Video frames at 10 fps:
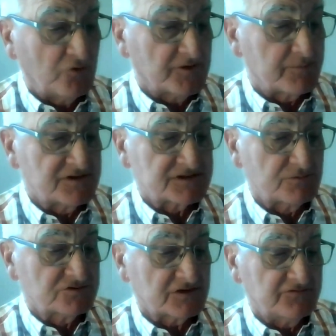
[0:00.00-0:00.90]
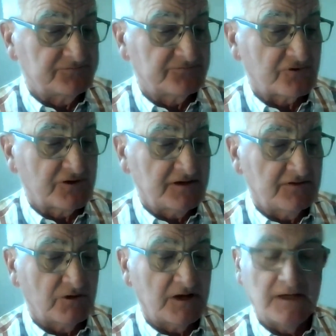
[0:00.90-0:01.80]
the principles of the Treaty of
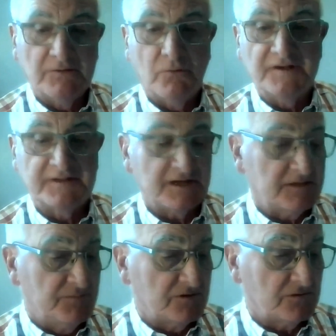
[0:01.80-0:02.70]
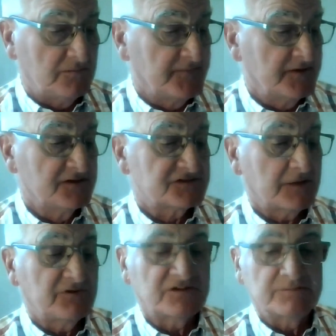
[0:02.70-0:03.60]
Waitangi Bill,
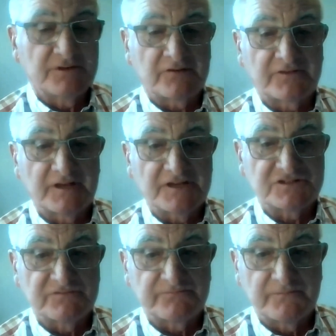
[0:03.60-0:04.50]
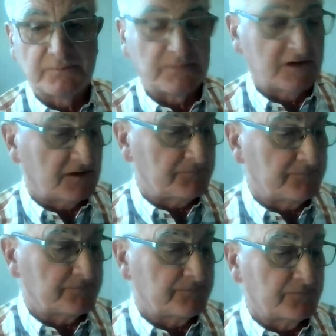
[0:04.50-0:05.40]
subject to modification of
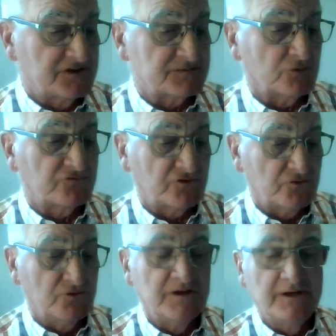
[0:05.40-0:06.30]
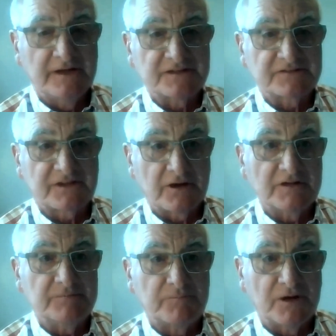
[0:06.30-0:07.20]
Principle 2 as currently
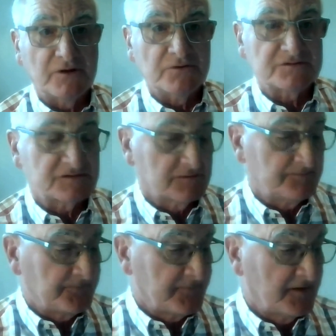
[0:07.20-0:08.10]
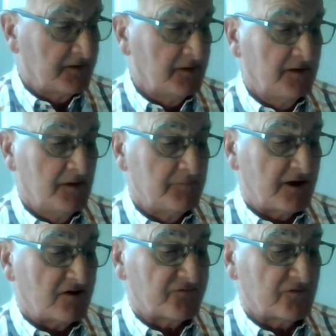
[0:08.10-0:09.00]
proposed.
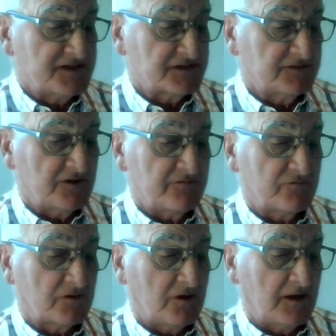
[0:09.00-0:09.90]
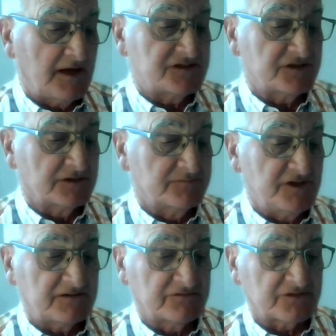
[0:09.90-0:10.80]
Paraphrasing, the overarching
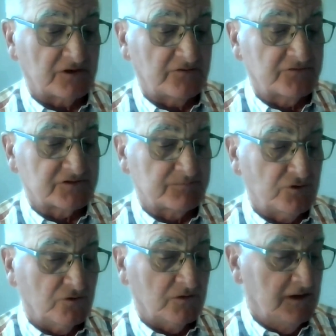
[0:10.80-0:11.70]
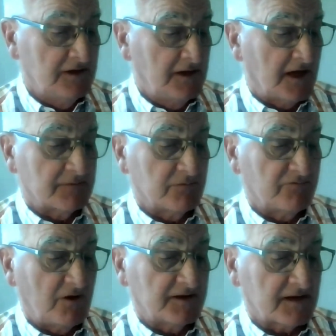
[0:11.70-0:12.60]
objectives of this bill are to
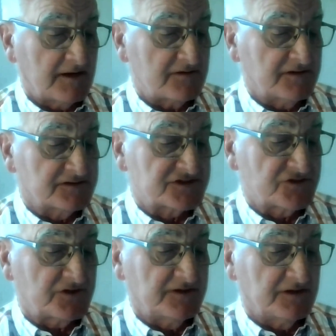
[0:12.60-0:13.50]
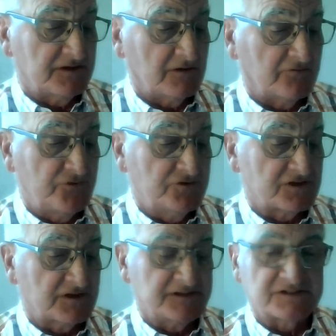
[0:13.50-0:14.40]
provide clarity and certainty of future
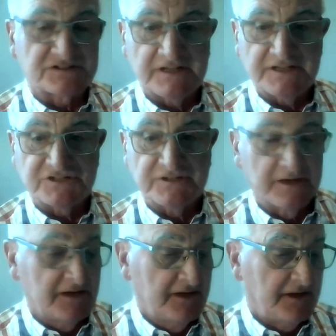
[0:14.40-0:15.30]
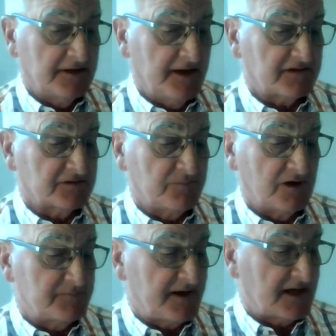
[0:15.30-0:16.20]
legislation enacted by
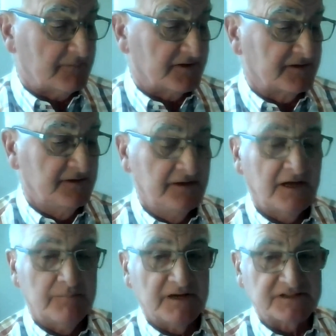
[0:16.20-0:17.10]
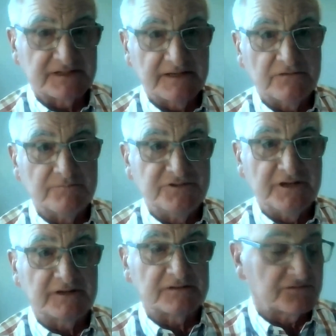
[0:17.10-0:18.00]
Parliament, amongst other
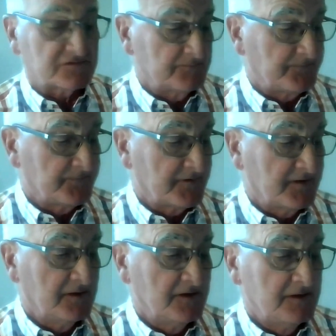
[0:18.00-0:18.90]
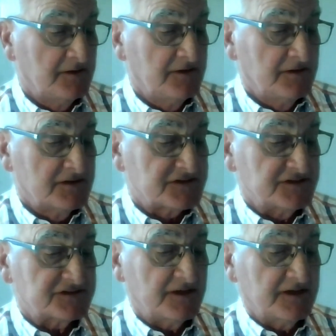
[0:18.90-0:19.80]
objectives. Since
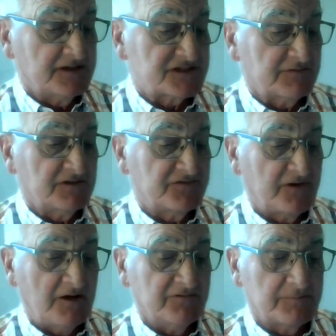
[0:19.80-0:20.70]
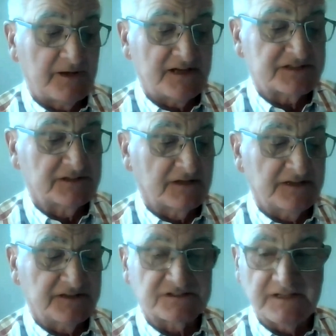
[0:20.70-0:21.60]
1975 and the passing of the
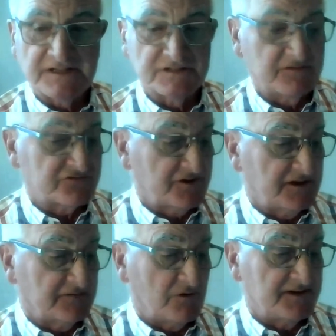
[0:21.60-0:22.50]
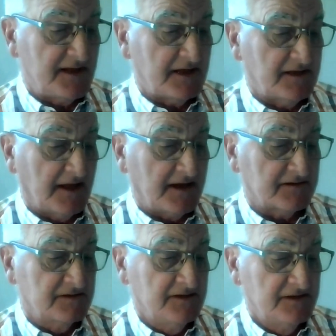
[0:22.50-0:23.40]
legislation of the Treaty of Waitangi Act,
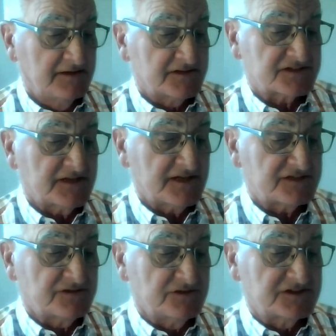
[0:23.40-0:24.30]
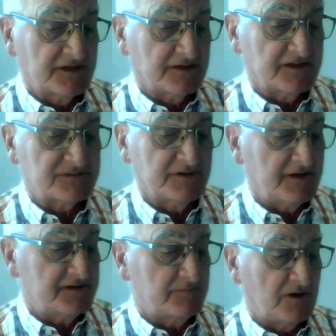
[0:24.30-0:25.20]
this nation, New Zealand, has been
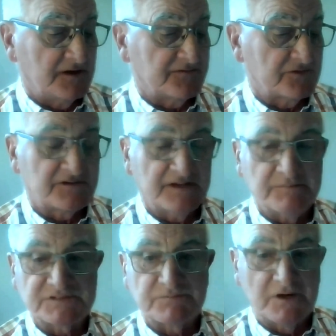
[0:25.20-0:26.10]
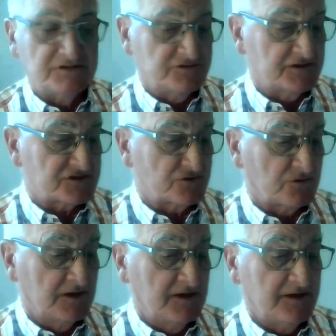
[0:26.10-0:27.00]
undermined through attempts by judicial
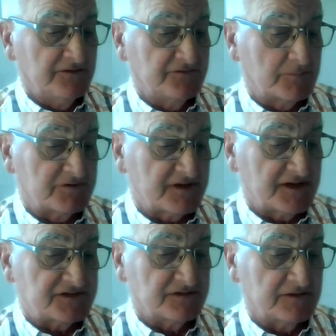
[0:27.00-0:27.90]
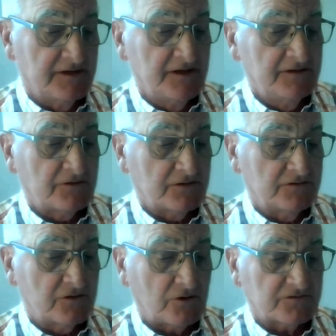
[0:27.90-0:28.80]
interpretation to
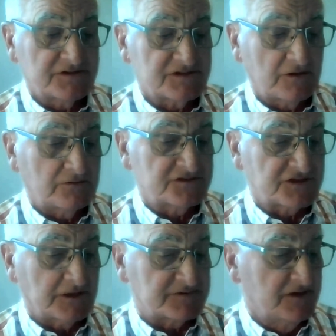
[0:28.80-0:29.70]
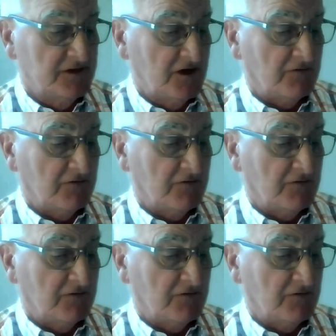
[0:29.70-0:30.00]
concoct concepts of a